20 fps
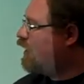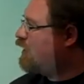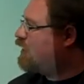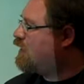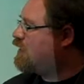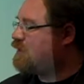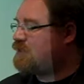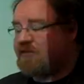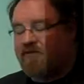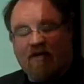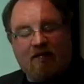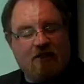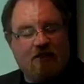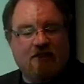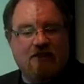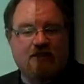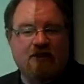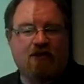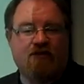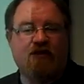These
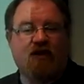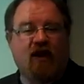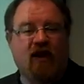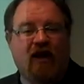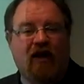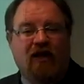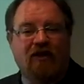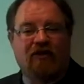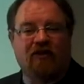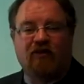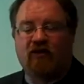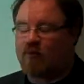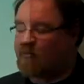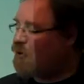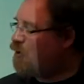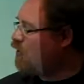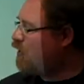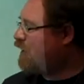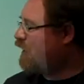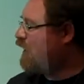devices have either
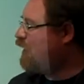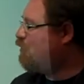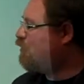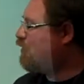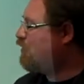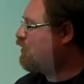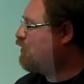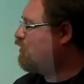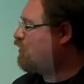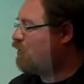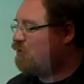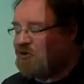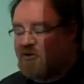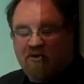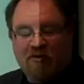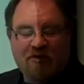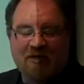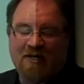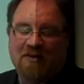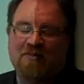small keyboards or
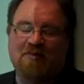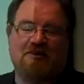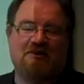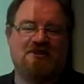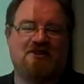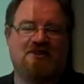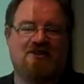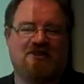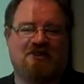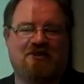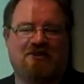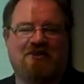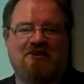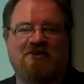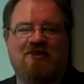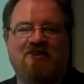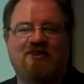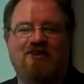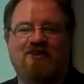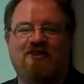no keyboards at all,
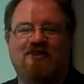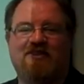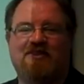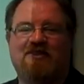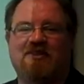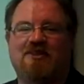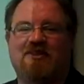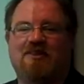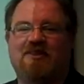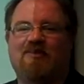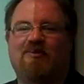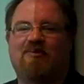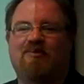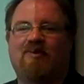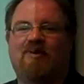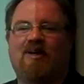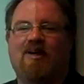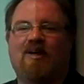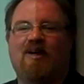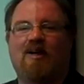so
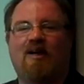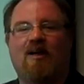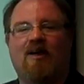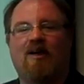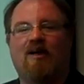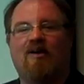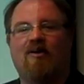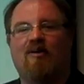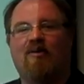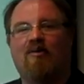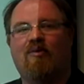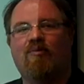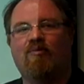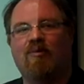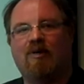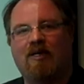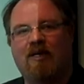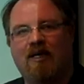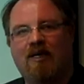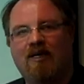
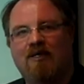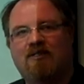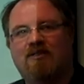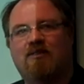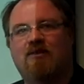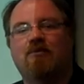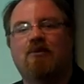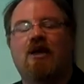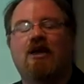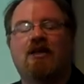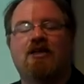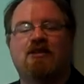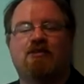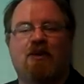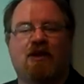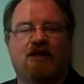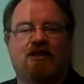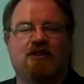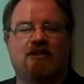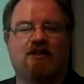we cannot
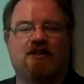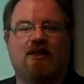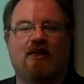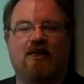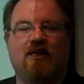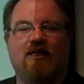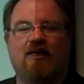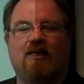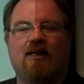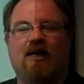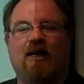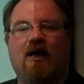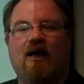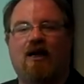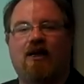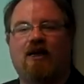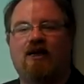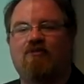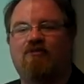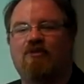expect a
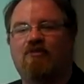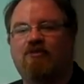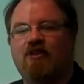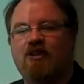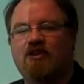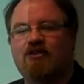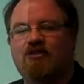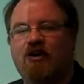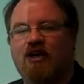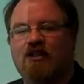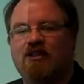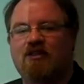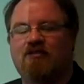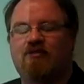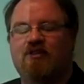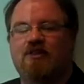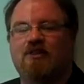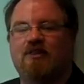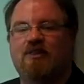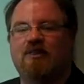high level of
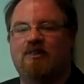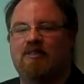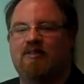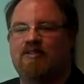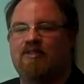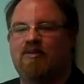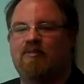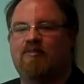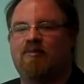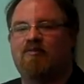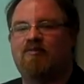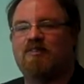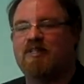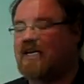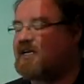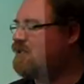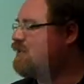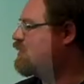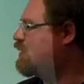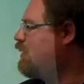interactivity in terms of
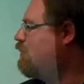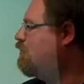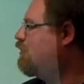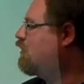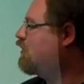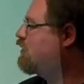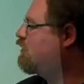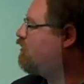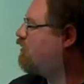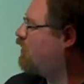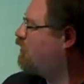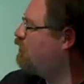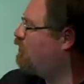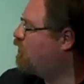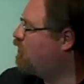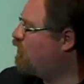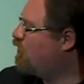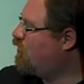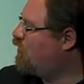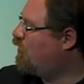text input from
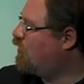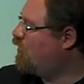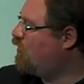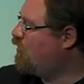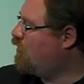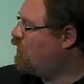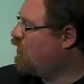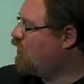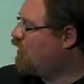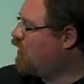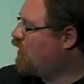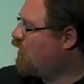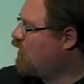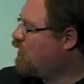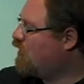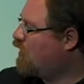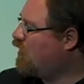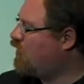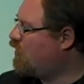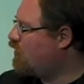the
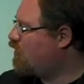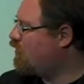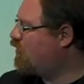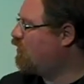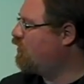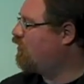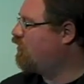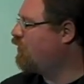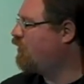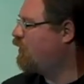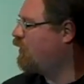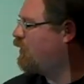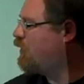learners.